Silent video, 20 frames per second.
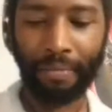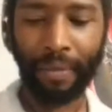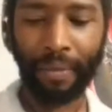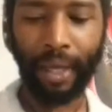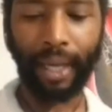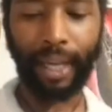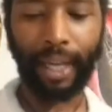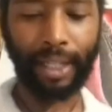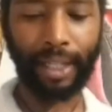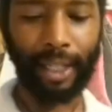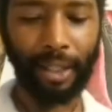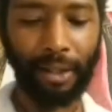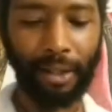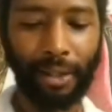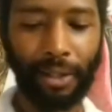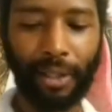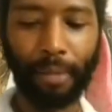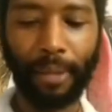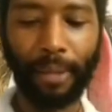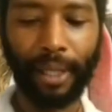It continues
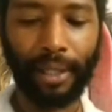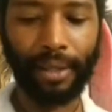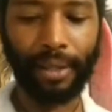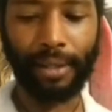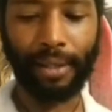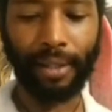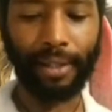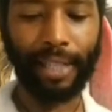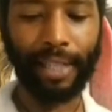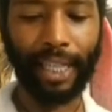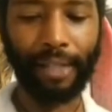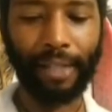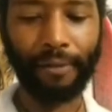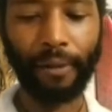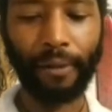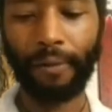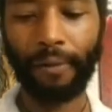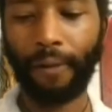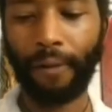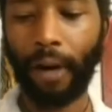to be a
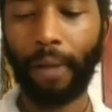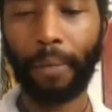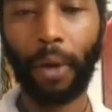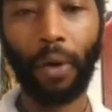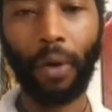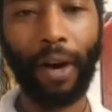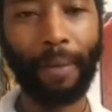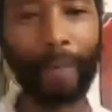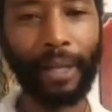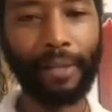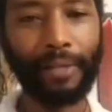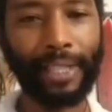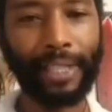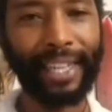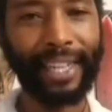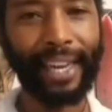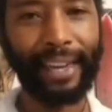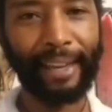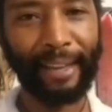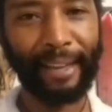successful farm cooperative today.